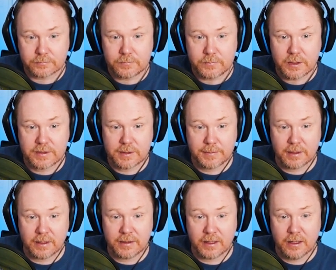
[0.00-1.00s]
Something
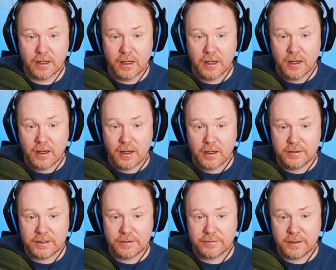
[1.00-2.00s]
like that.
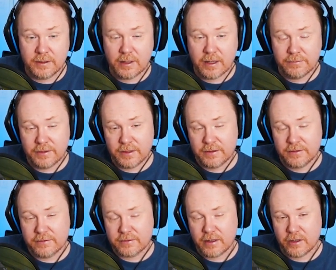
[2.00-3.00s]
Definitely you have like
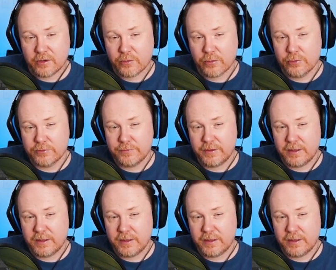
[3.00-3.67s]
this kind of crow's feet